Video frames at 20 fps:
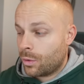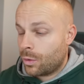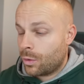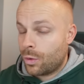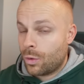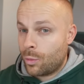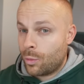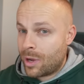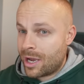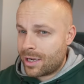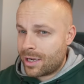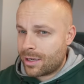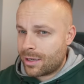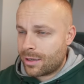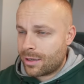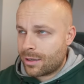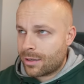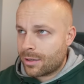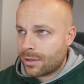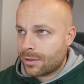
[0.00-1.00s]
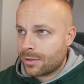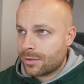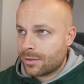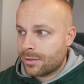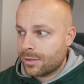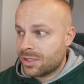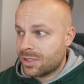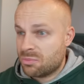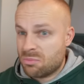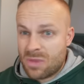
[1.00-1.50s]
Kubek
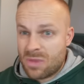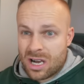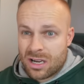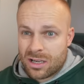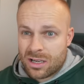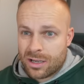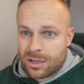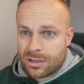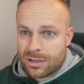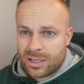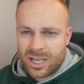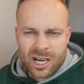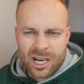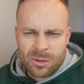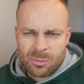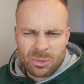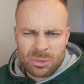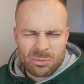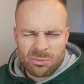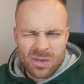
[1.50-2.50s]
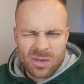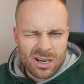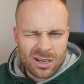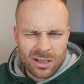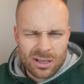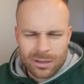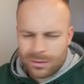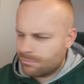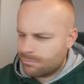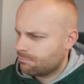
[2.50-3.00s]
is mug, cup, mug.